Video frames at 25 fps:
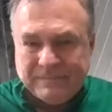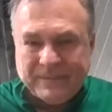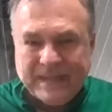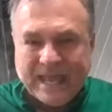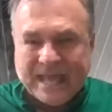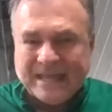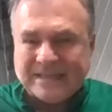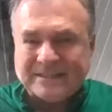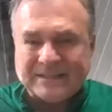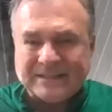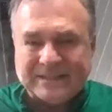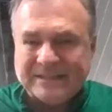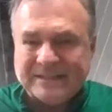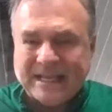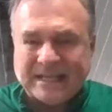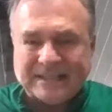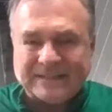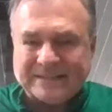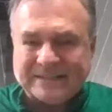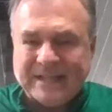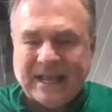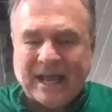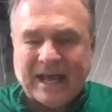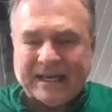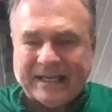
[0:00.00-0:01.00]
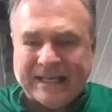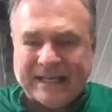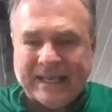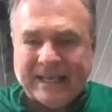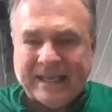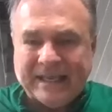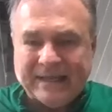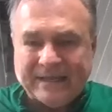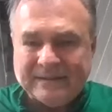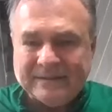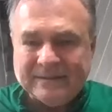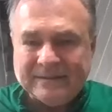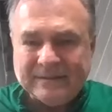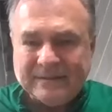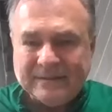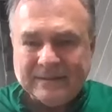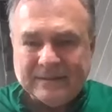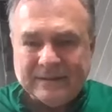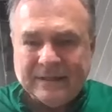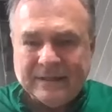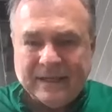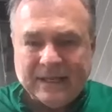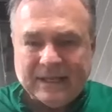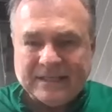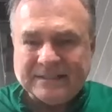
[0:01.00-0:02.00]
That's not it.
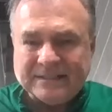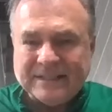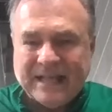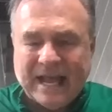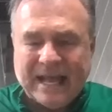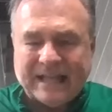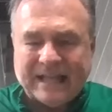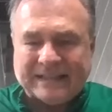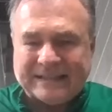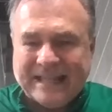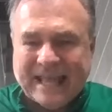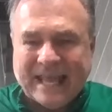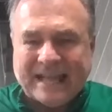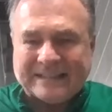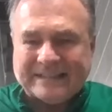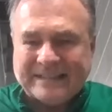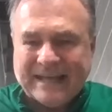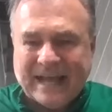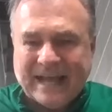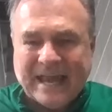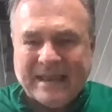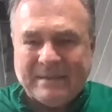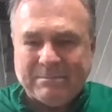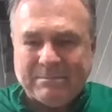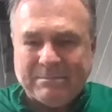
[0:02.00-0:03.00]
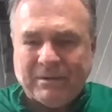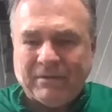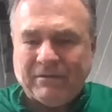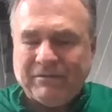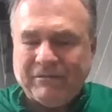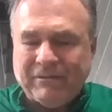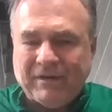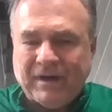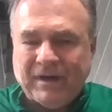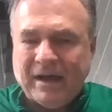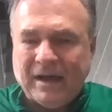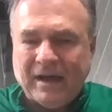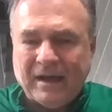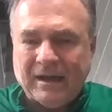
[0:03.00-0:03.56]
It's not that type of